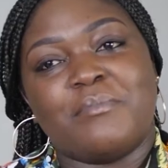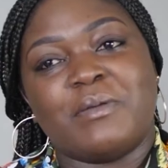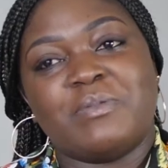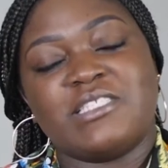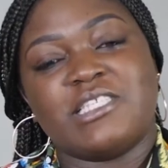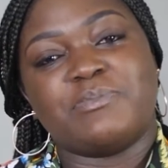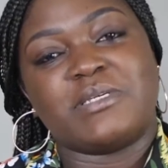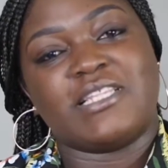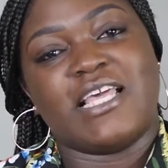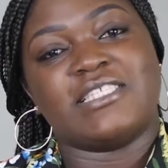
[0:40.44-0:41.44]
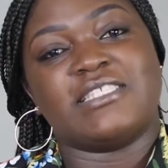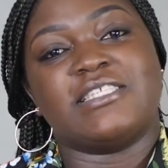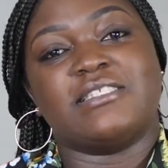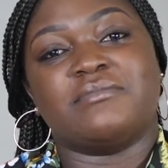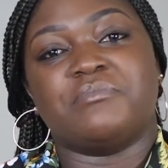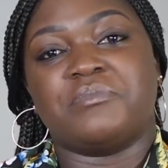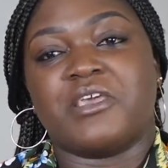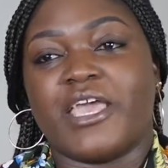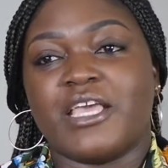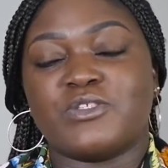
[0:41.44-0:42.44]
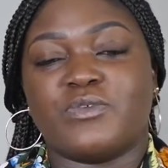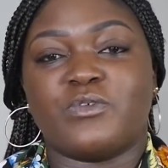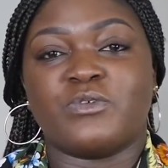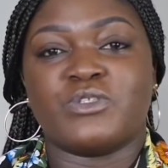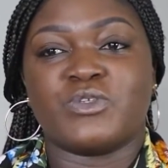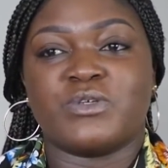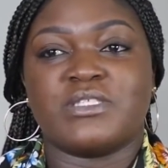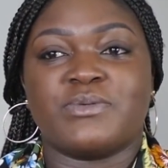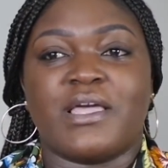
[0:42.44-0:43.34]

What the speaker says: My business specializes in cakes of all sorts.